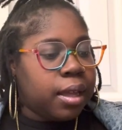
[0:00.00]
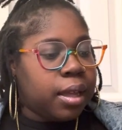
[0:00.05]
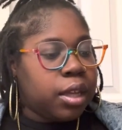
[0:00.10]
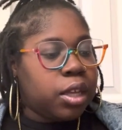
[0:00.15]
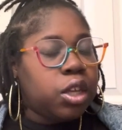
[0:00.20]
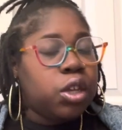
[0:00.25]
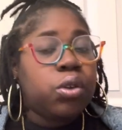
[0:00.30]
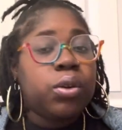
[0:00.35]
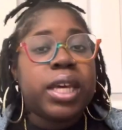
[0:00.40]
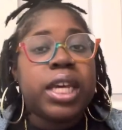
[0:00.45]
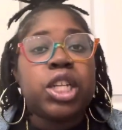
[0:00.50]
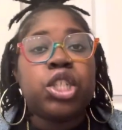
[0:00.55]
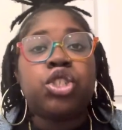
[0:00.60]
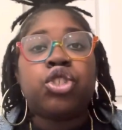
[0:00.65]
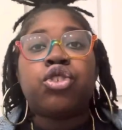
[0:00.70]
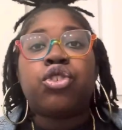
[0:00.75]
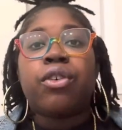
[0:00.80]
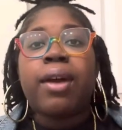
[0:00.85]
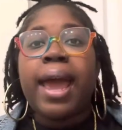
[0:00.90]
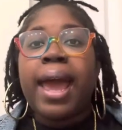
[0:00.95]
you can
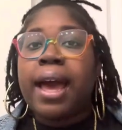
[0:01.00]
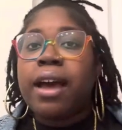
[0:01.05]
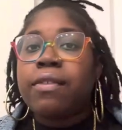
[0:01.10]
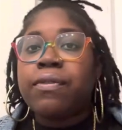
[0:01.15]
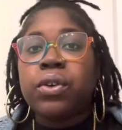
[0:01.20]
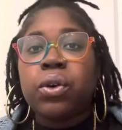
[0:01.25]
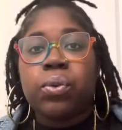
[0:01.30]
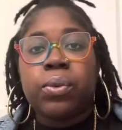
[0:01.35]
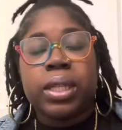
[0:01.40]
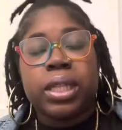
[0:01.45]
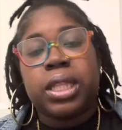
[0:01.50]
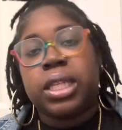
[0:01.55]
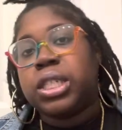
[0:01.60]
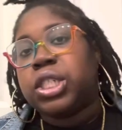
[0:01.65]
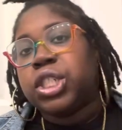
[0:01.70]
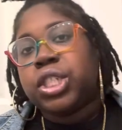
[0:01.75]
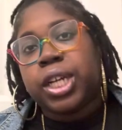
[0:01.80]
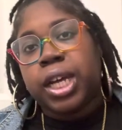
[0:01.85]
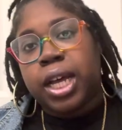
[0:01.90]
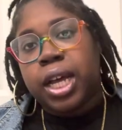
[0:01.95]
travel with this
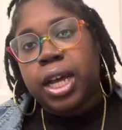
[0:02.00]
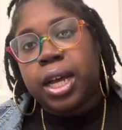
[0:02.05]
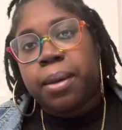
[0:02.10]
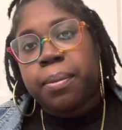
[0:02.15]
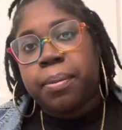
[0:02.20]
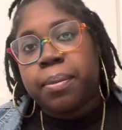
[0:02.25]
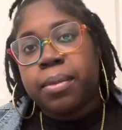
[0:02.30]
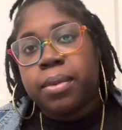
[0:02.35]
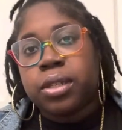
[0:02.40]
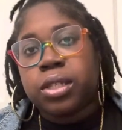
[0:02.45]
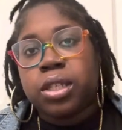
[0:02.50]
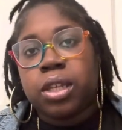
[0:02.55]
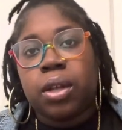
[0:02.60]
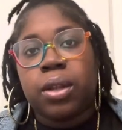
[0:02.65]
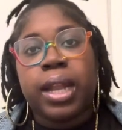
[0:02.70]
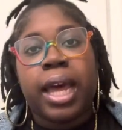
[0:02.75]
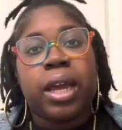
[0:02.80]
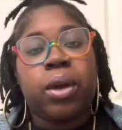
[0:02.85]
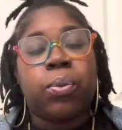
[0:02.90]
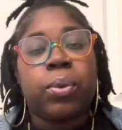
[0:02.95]
job. So
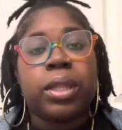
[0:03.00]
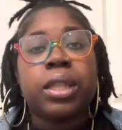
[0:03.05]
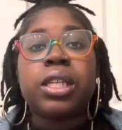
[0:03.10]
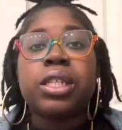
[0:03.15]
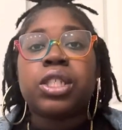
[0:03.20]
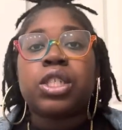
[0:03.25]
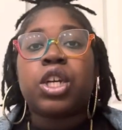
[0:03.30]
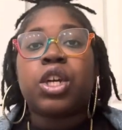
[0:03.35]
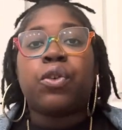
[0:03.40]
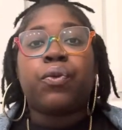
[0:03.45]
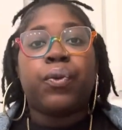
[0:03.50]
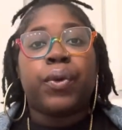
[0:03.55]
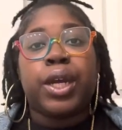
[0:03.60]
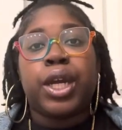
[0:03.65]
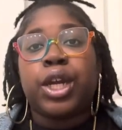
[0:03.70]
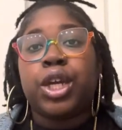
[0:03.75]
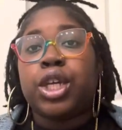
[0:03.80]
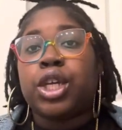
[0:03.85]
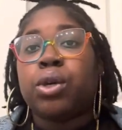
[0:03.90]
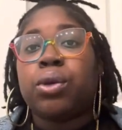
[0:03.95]
like with this
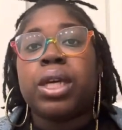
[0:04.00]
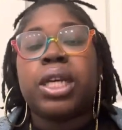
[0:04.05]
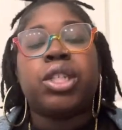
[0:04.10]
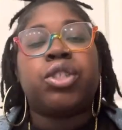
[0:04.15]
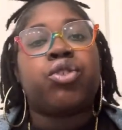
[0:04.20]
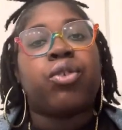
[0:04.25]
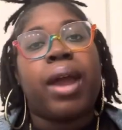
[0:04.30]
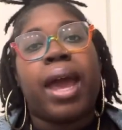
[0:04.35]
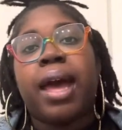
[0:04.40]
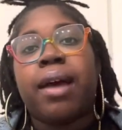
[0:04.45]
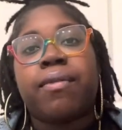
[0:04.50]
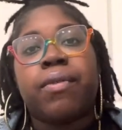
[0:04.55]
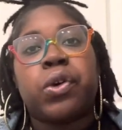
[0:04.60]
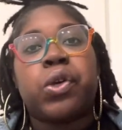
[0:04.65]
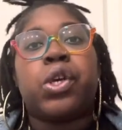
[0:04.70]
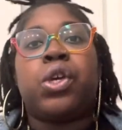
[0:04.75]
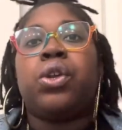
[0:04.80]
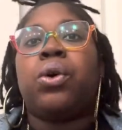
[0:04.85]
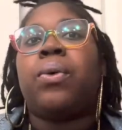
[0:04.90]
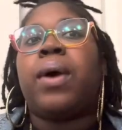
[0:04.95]
career, you can travel.
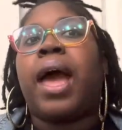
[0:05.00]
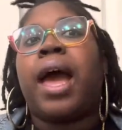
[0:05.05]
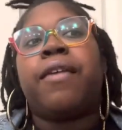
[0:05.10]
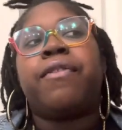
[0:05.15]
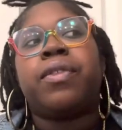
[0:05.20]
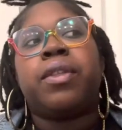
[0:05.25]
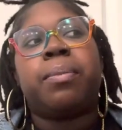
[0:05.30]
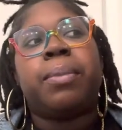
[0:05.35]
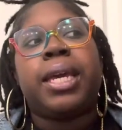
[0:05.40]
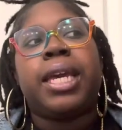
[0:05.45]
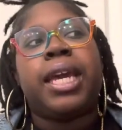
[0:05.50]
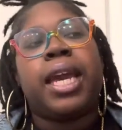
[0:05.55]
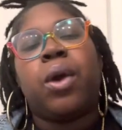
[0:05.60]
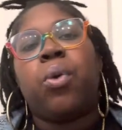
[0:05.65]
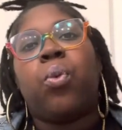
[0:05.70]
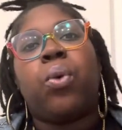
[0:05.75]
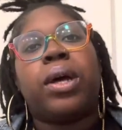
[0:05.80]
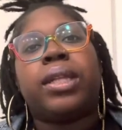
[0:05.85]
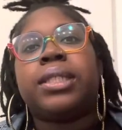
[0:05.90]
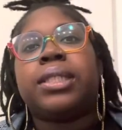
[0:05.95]
You don't have to be in
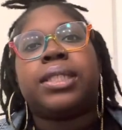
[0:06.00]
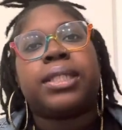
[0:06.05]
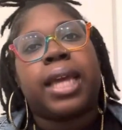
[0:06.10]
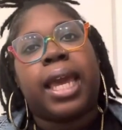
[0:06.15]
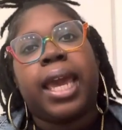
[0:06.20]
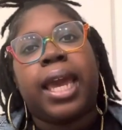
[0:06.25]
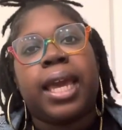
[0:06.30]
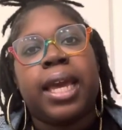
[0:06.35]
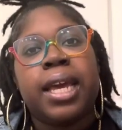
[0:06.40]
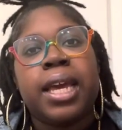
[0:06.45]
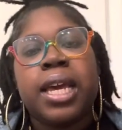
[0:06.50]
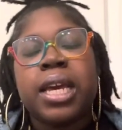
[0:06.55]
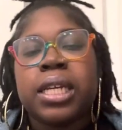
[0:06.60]
one state.